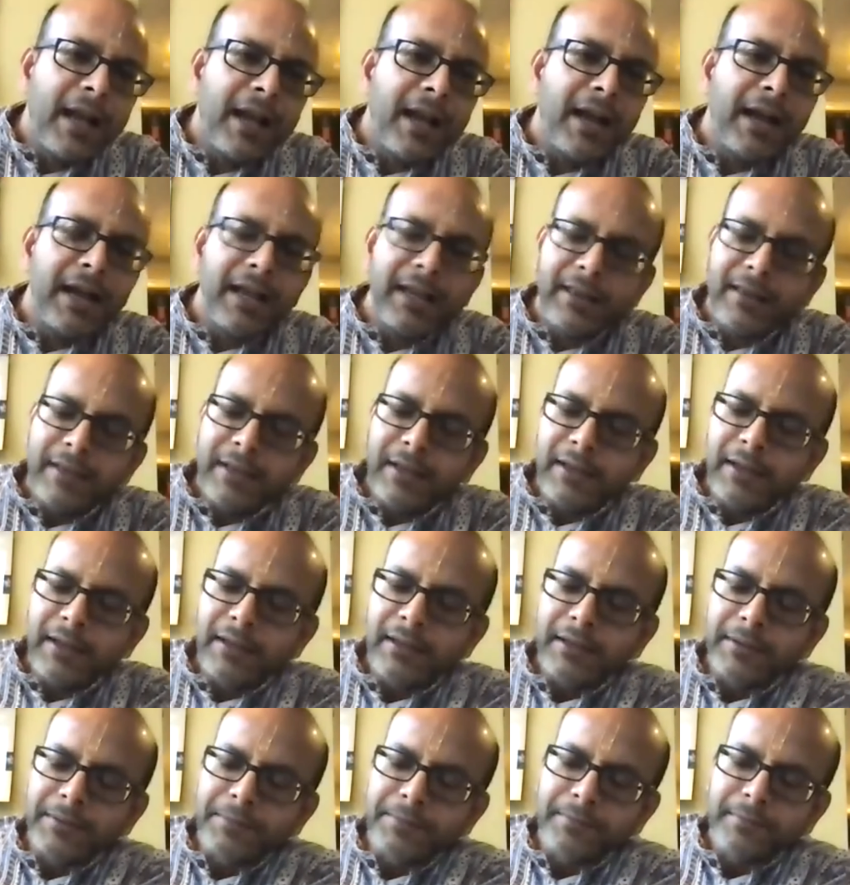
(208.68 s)
And
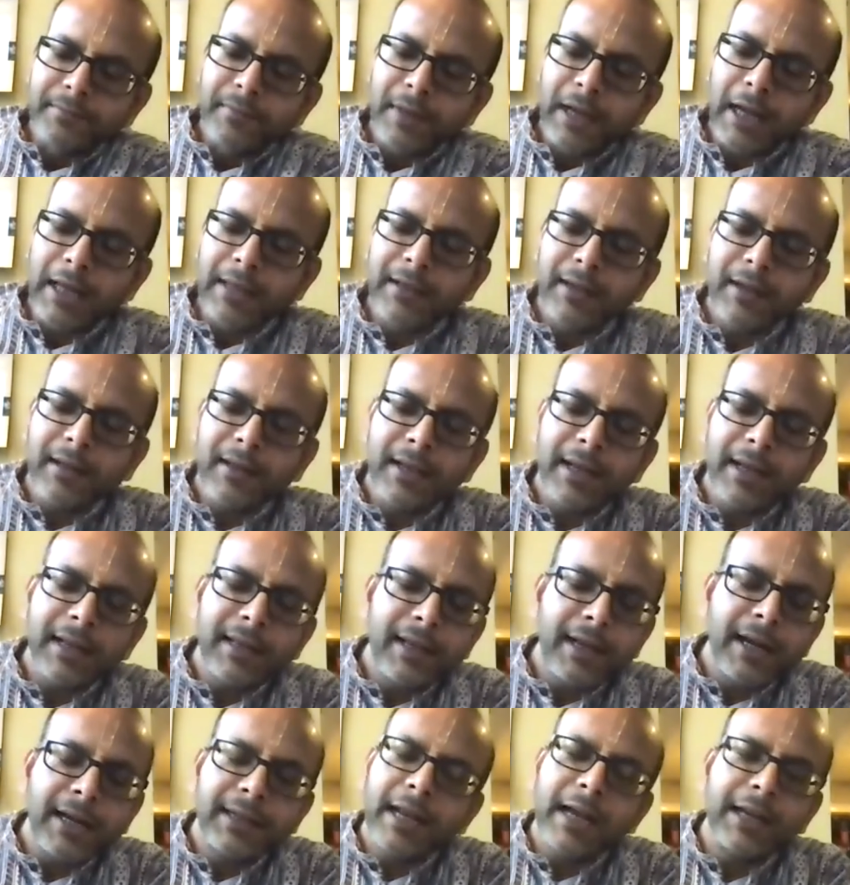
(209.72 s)
other than
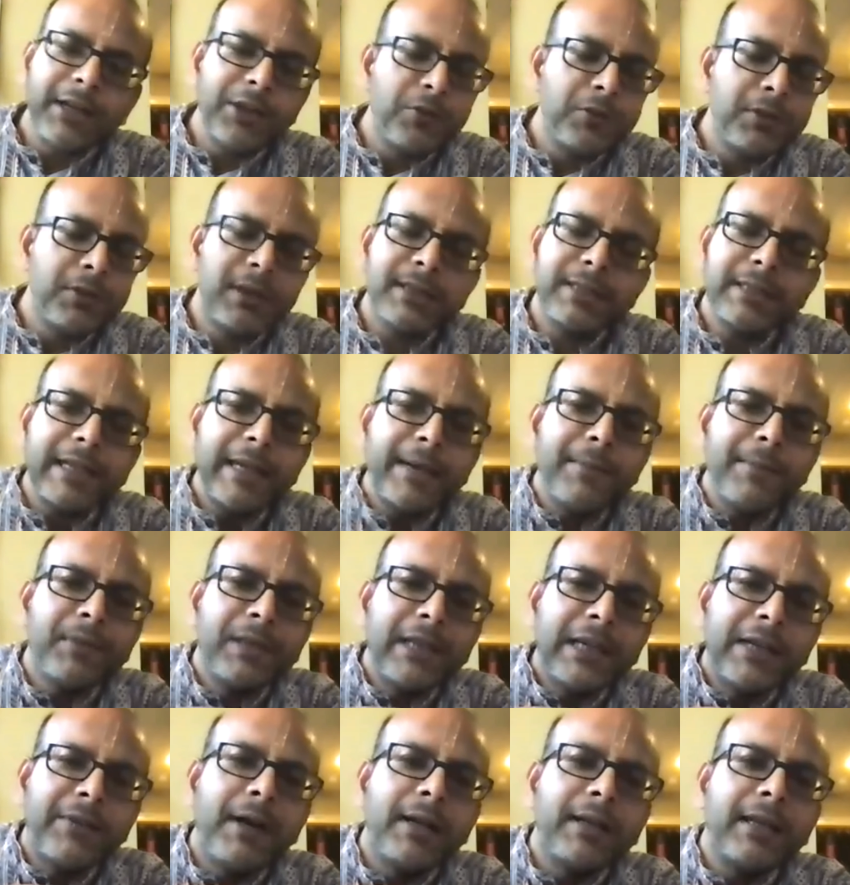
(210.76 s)
that, I do the same
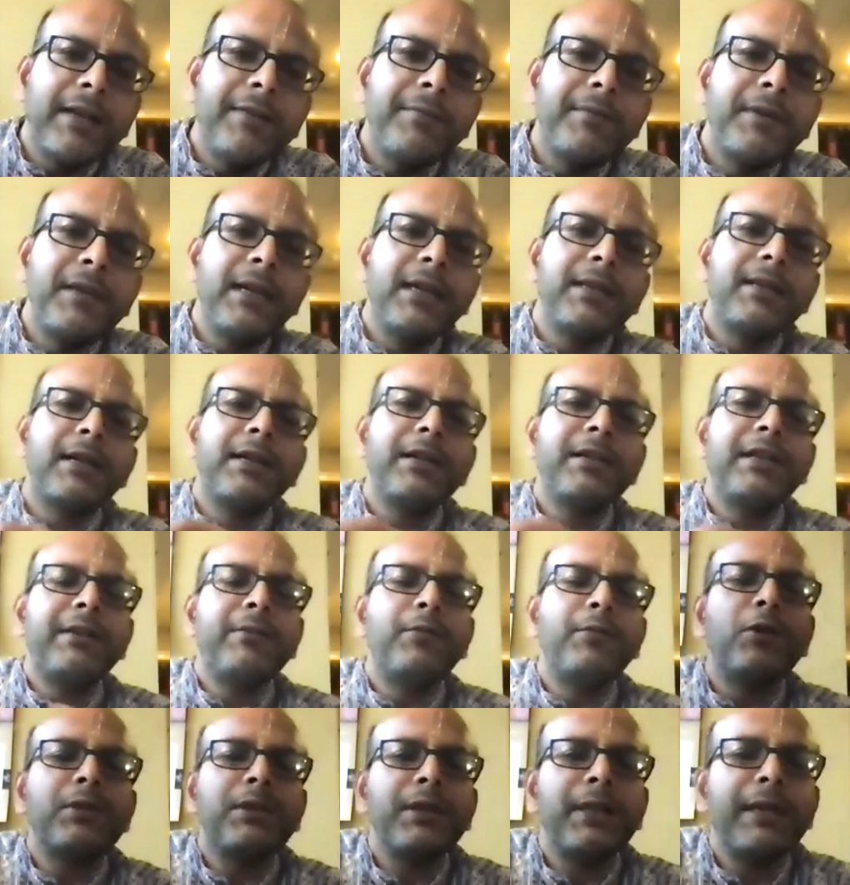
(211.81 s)
thing what every other
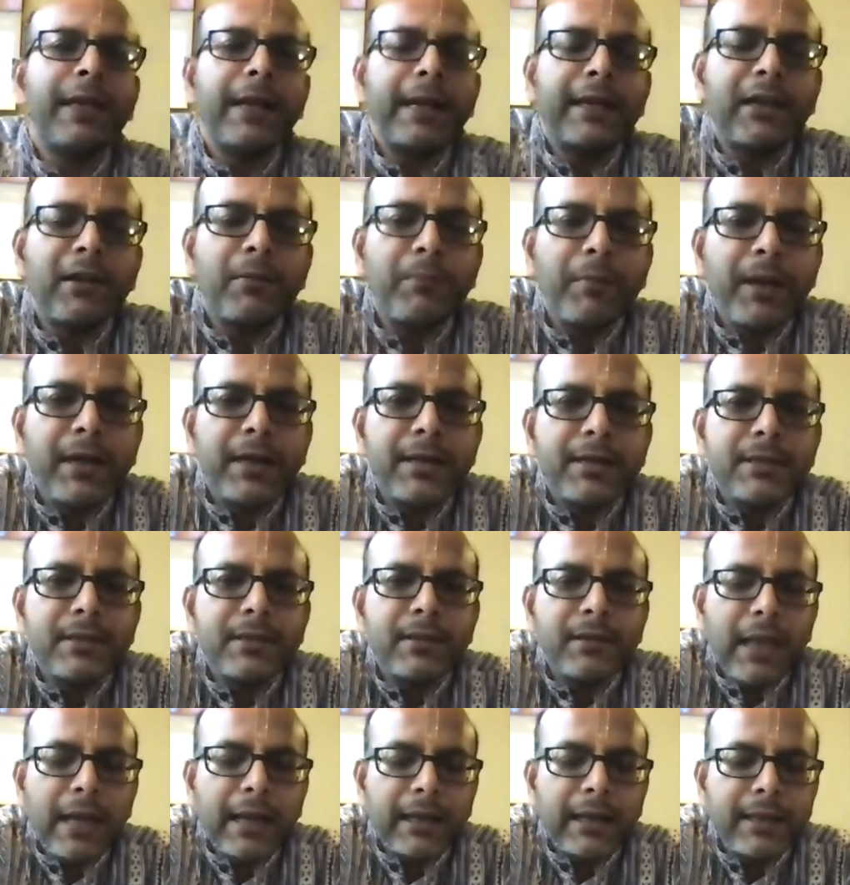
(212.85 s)
devotee recommends,
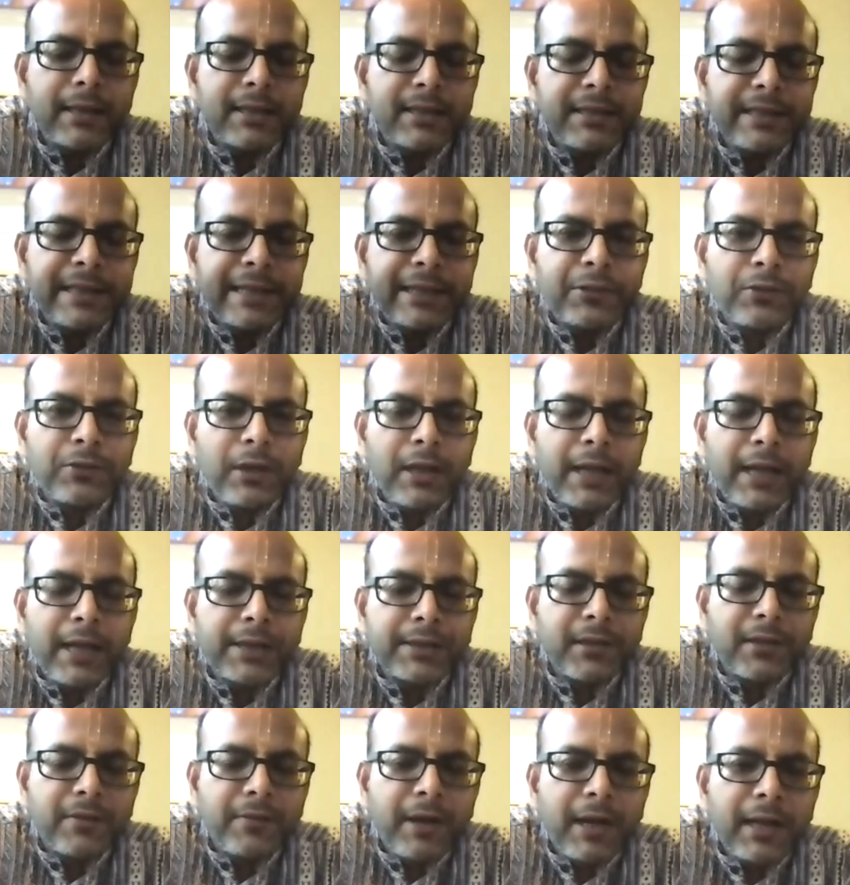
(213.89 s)
like listening to
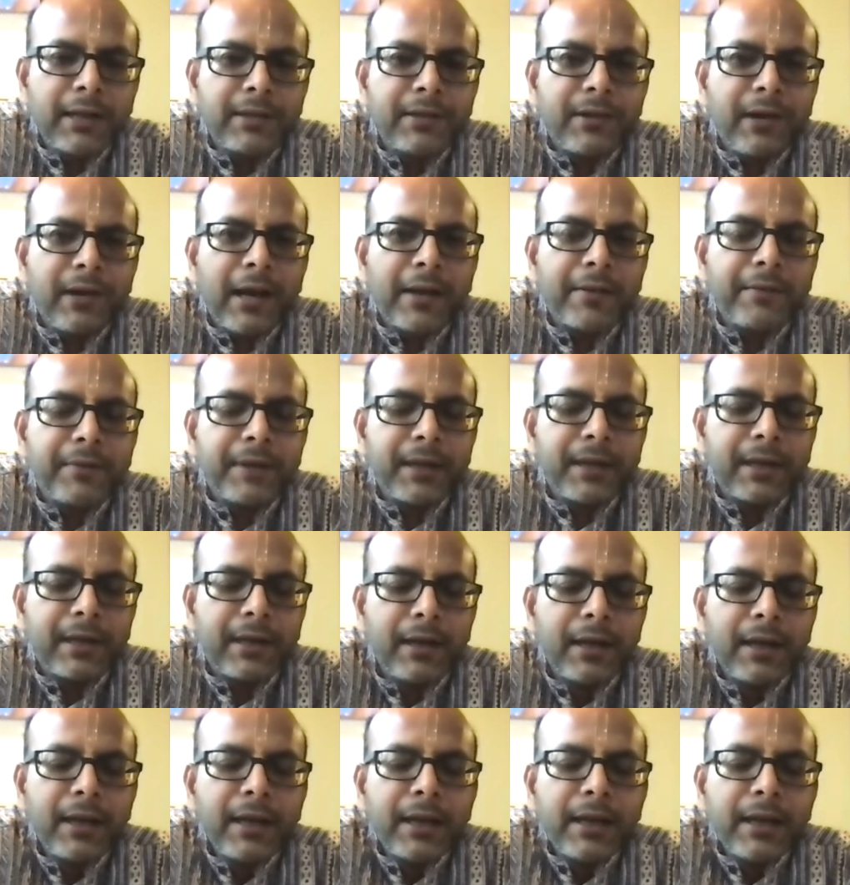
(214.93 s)
lecture while driving.